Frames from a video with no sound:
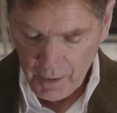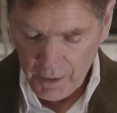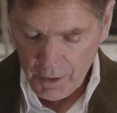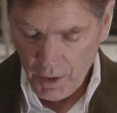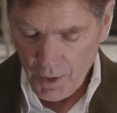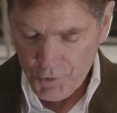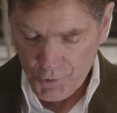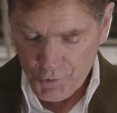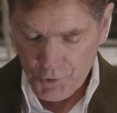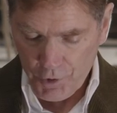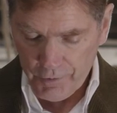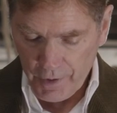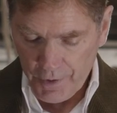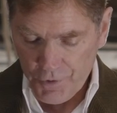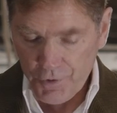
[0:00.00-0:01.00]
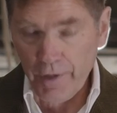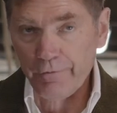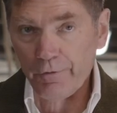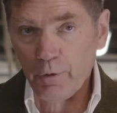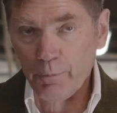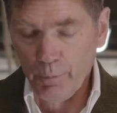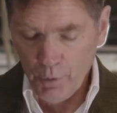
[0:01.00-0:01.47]
He also served on
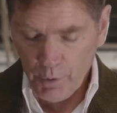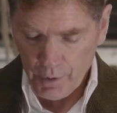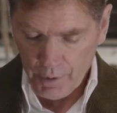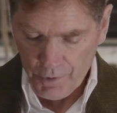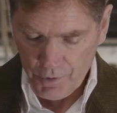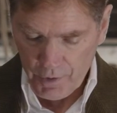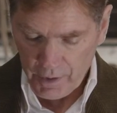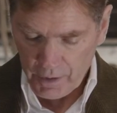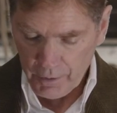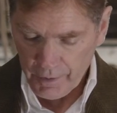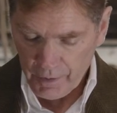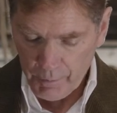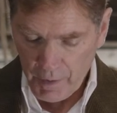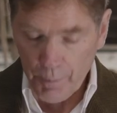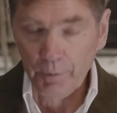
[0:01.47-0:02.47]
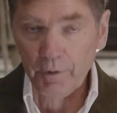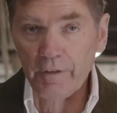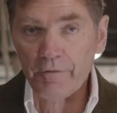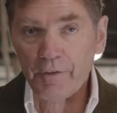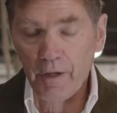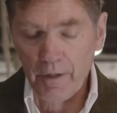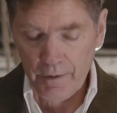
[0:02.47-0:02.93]
several boards, including Maple
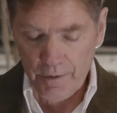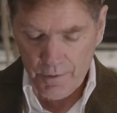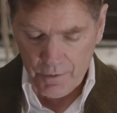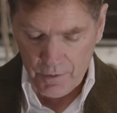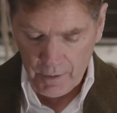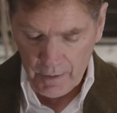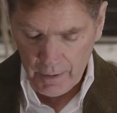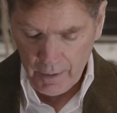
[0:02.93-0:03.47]
Leaf Gardens,